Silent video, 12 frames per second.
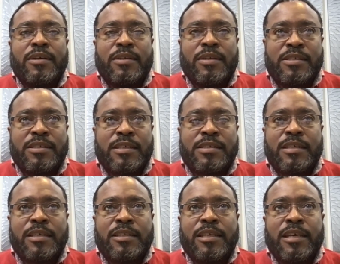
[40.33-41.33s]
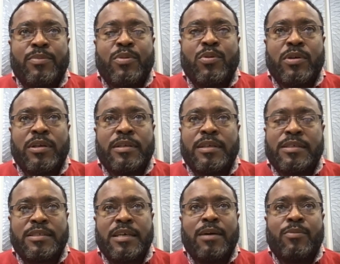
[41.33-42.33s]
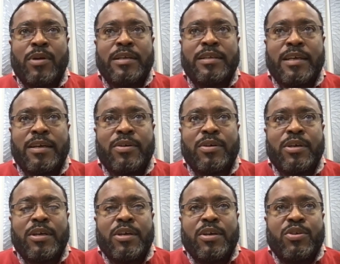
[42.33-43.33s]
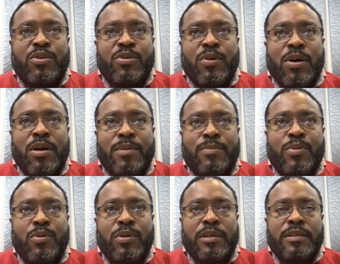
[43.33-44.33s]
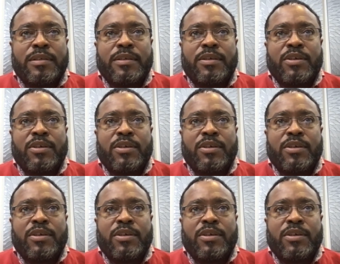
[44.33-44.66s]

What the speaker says: Let's right. Make that important. Let's stop right now. You are right. Important.